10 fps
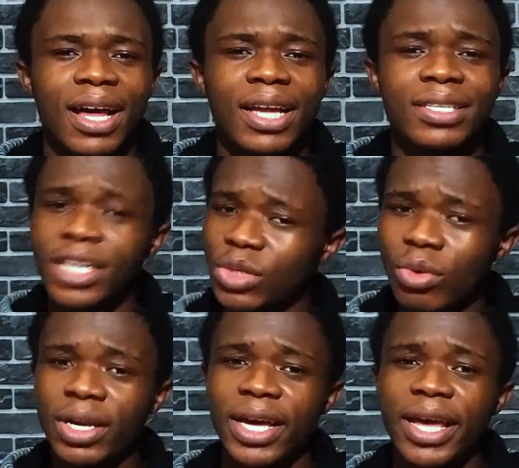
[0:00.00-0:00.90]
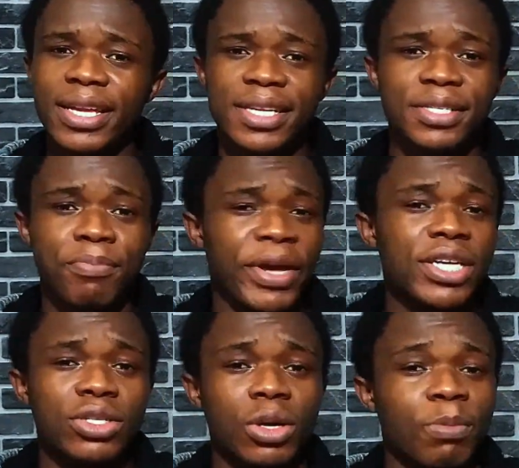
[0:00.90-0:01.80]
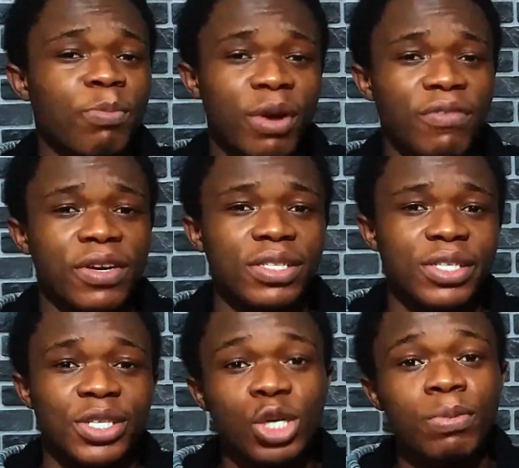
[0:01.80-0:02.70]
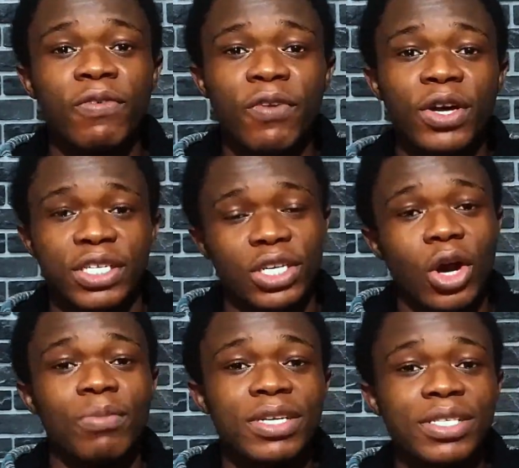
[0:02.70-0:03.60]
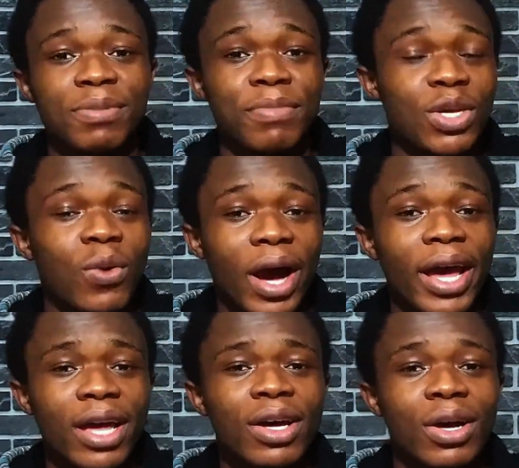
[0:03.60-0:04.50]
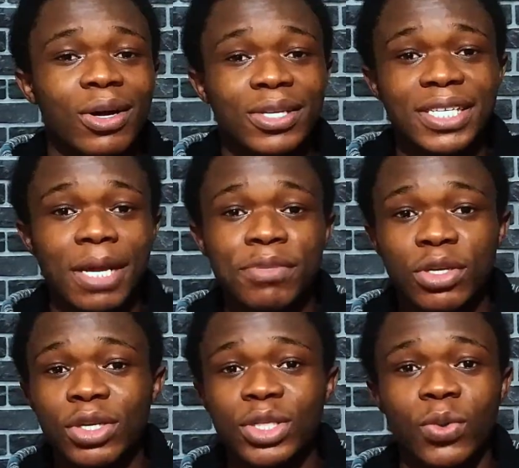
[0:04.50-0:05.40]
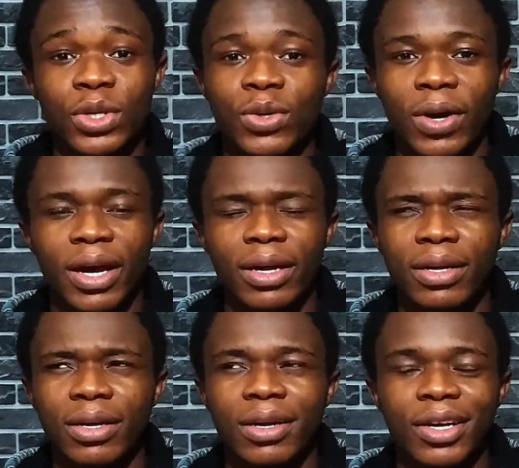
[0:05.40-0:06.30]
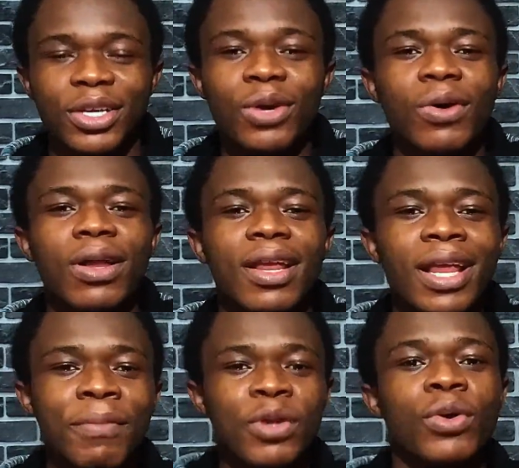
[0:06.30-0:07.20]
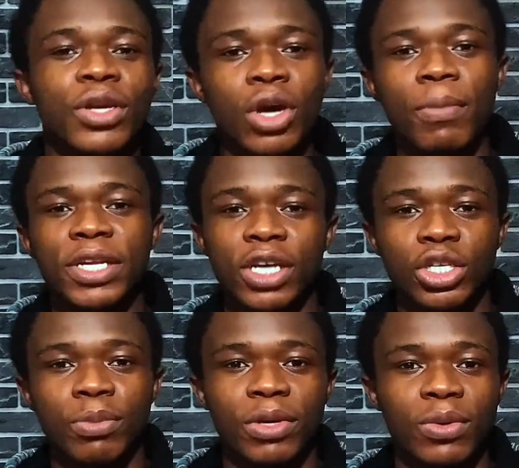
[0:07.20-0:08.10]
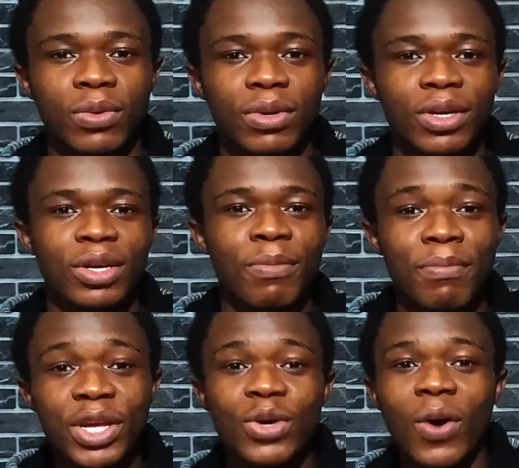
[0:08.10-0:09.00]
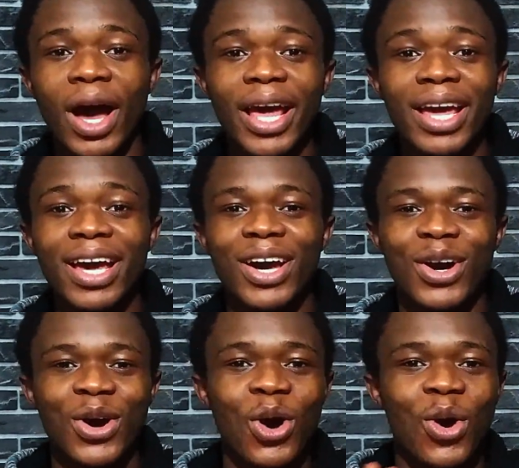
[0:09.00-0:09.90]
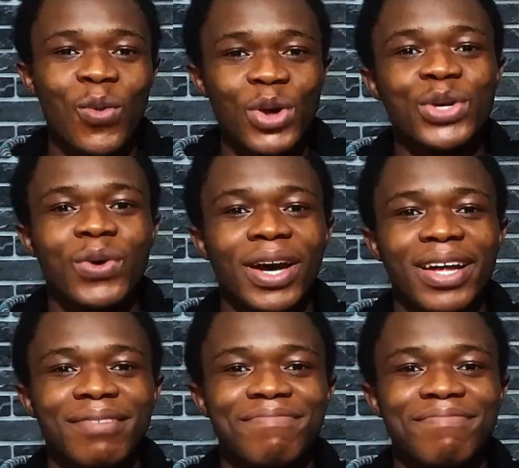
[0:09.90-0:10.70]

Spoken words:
And this one again is based on preference. Do you prefer Xiaomi's MIUI or Samsung's One UI? You know what? Let me know in the comment section below. MIUI or One UI?